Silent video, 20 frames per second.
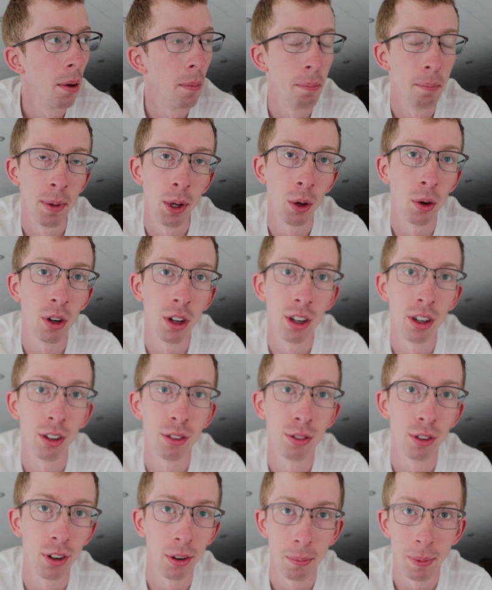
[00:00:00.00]
milk,
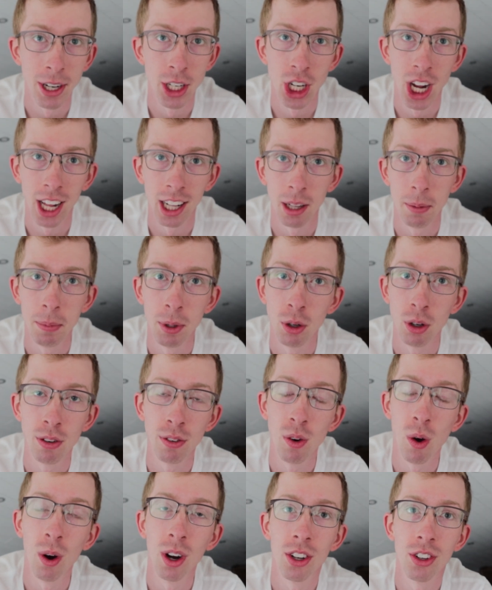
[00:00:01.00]
for my chocolate milk
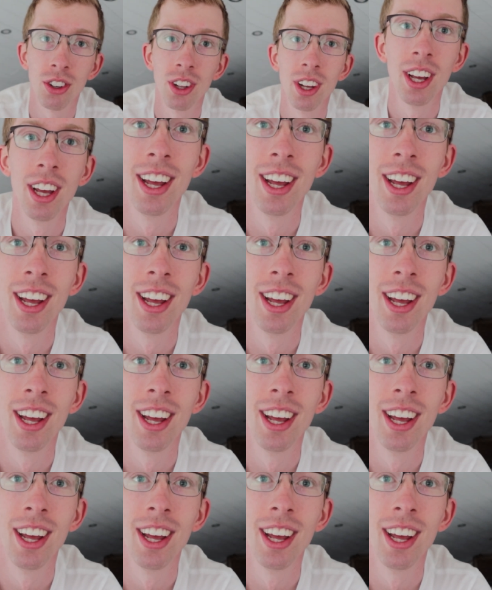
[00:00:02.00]
of course.